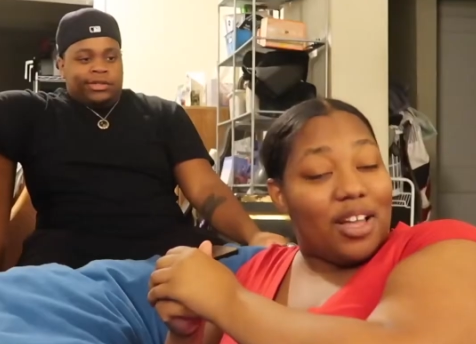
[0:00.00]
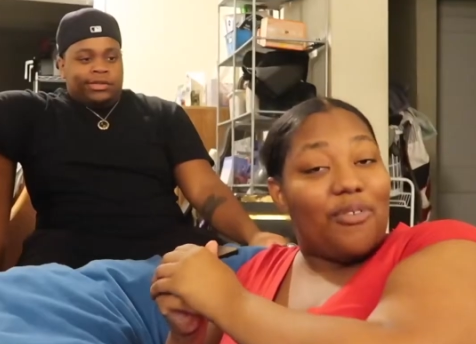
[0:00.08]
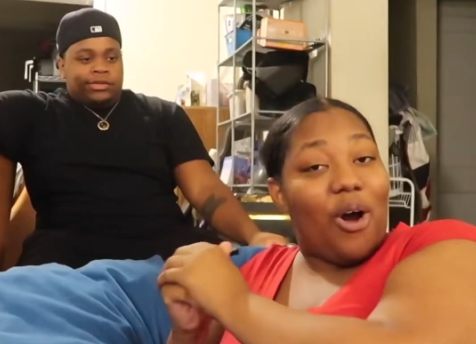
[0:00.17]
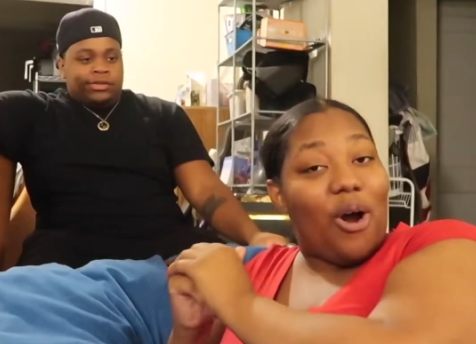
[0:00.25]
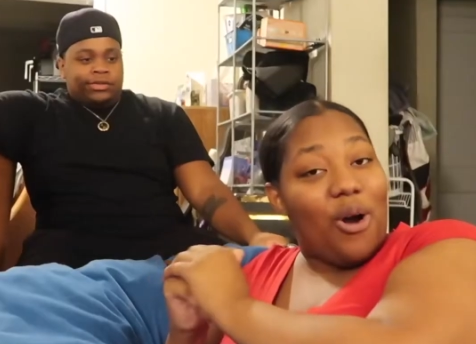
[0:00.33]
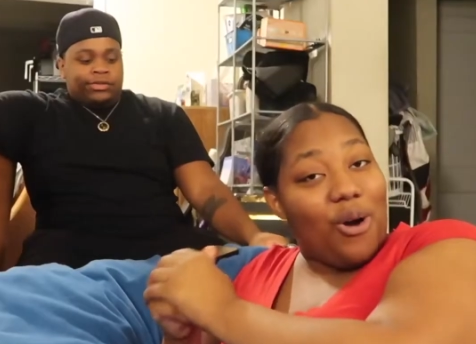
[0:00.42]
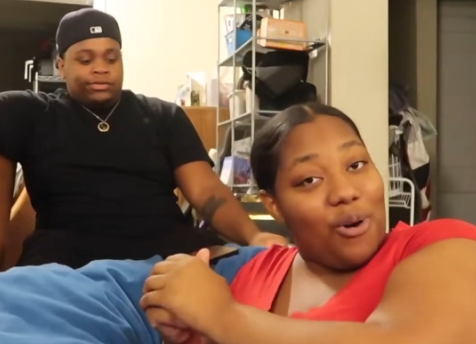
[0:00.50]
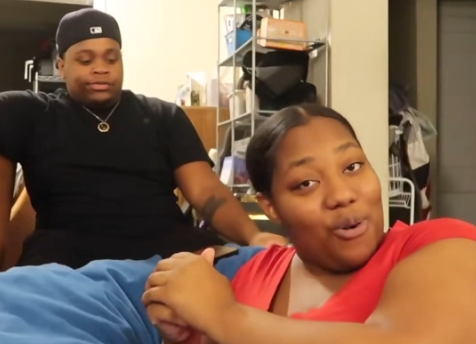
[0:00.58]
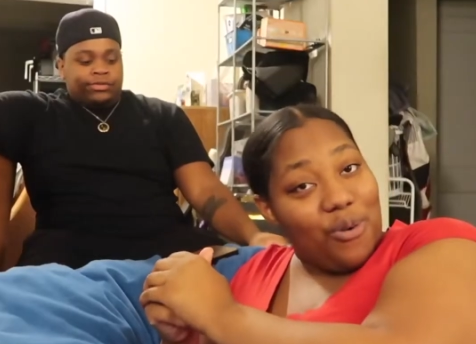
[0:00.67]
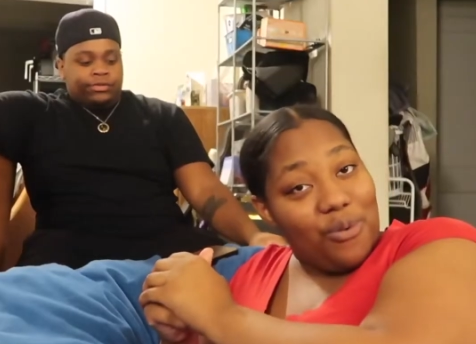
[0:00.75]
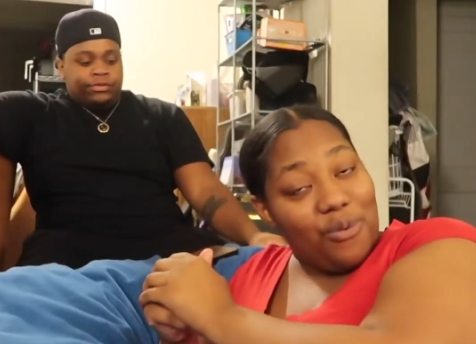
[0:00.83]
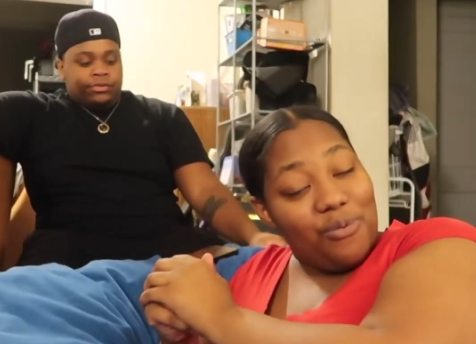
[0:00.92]
Speaker 1: of our
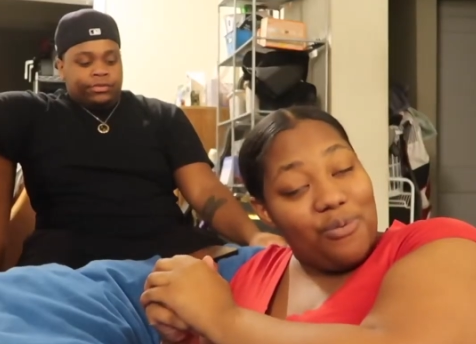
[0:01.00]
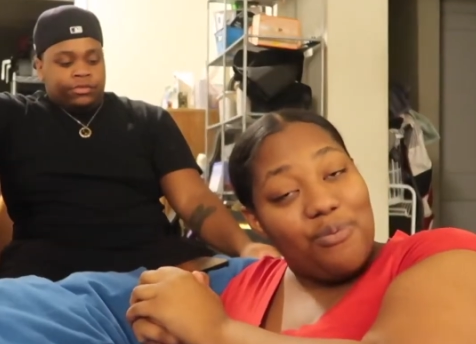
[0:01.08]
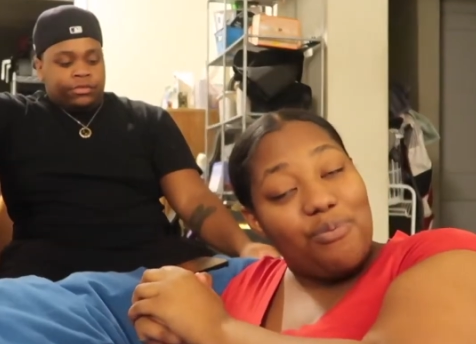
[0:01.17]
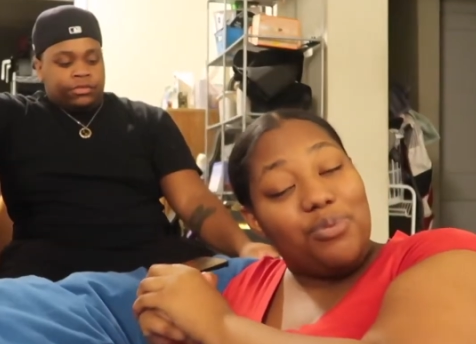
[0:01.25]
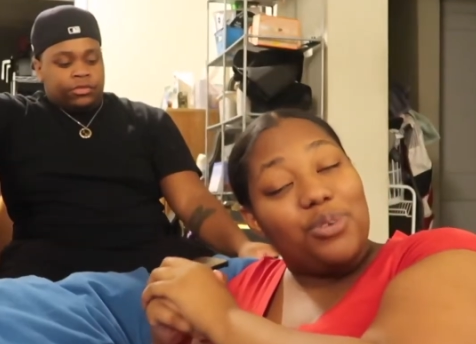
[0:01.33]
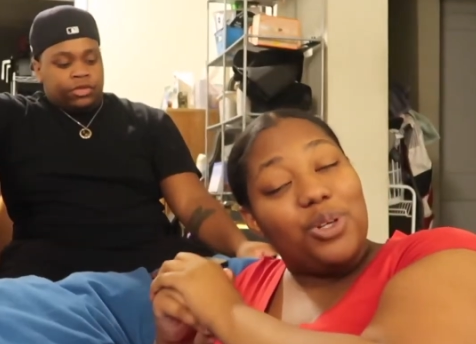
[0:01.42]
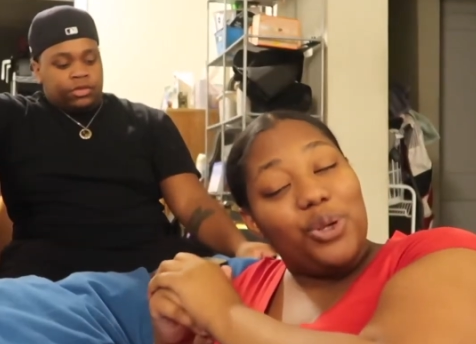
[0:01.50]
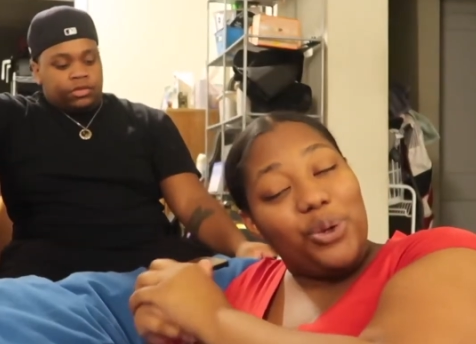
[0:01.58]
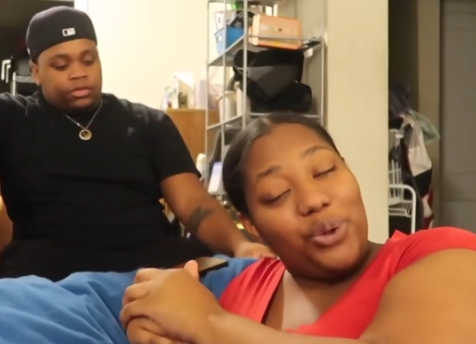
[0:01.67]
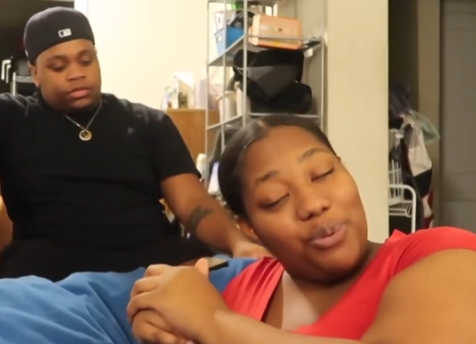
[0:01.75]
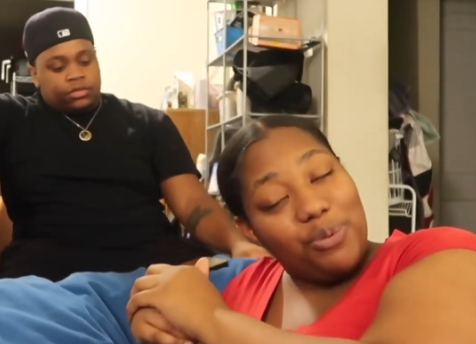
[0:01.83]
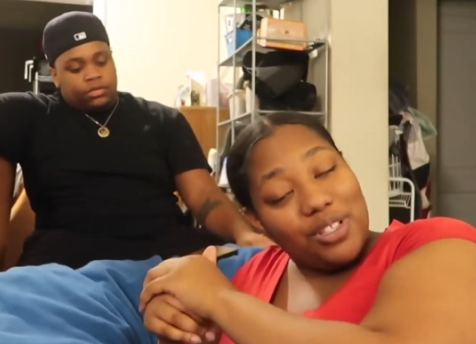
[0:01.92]
own
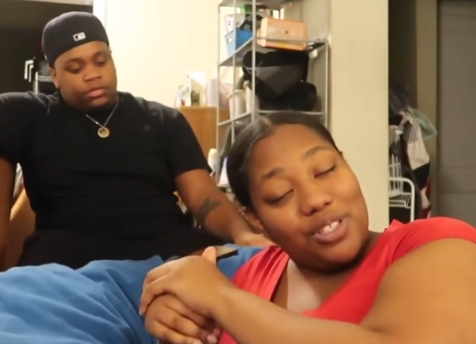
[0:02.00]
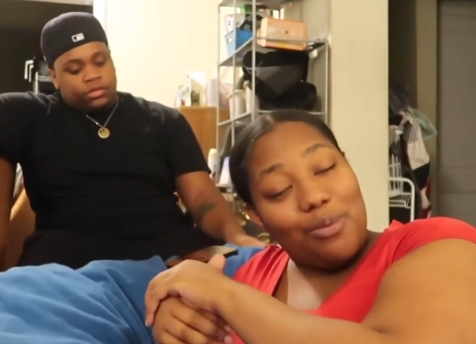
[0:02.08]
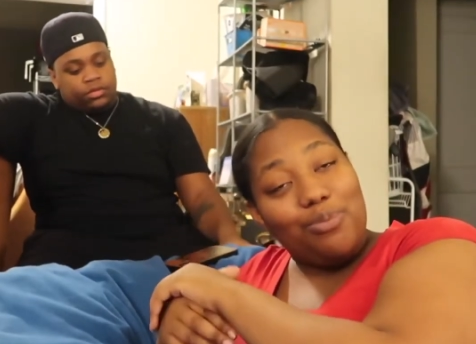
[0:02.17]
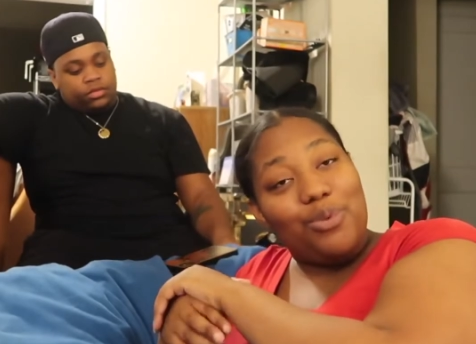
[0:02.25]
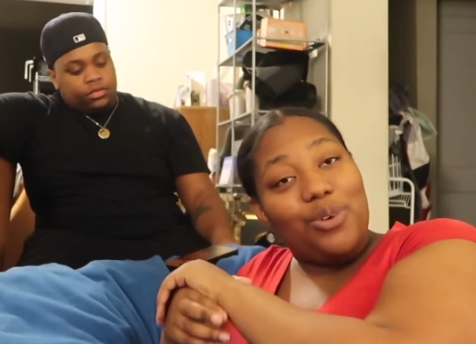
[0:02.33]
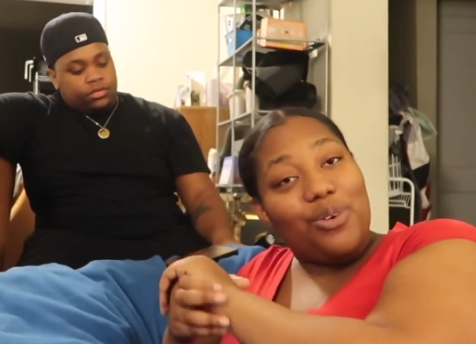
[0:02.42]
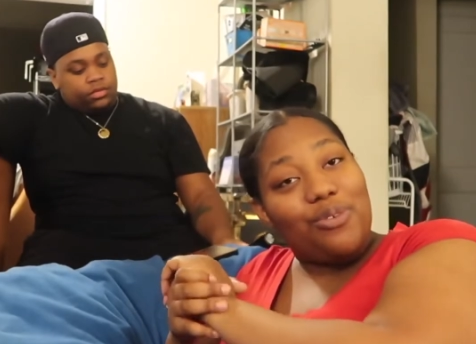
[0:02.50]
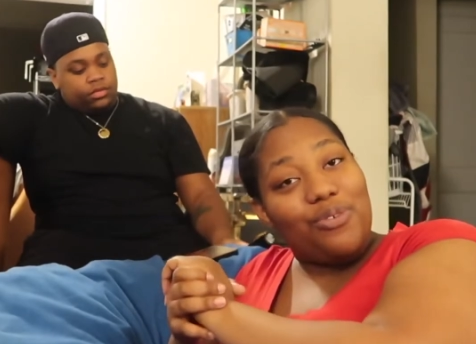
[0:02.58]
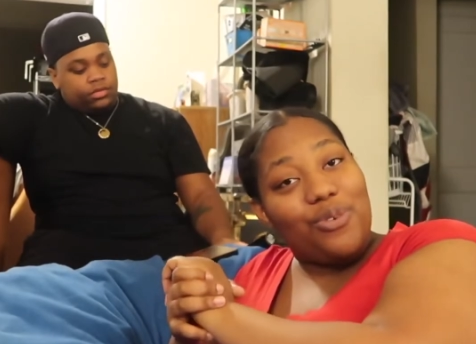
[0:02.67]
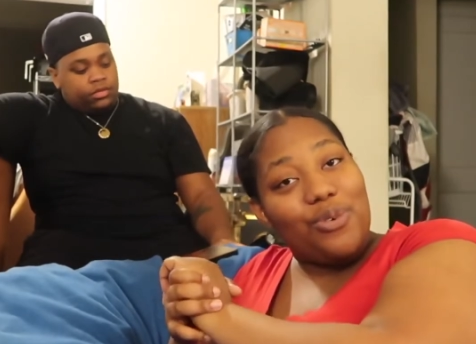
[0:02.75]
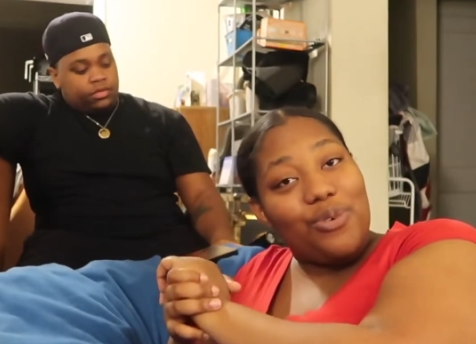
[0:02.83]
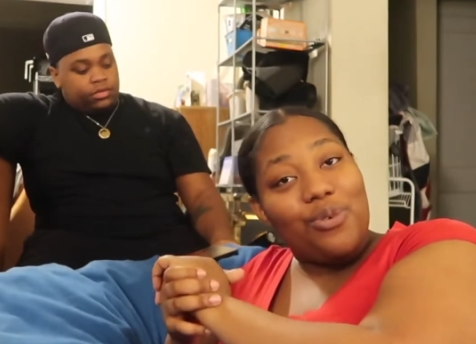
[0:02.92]
bloom into
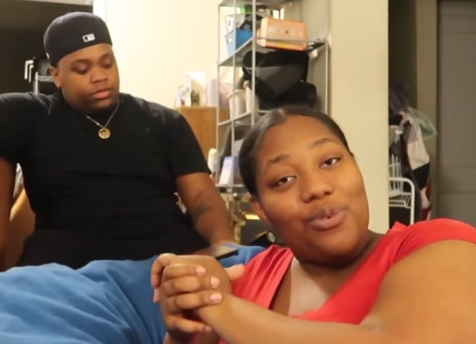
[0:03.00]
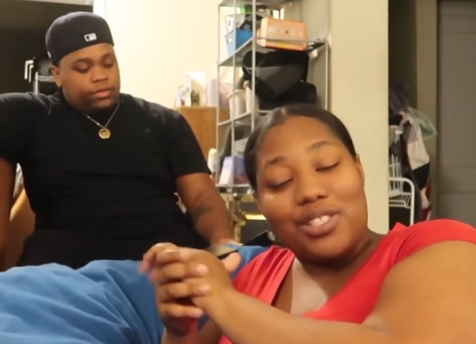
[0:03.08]
beautiful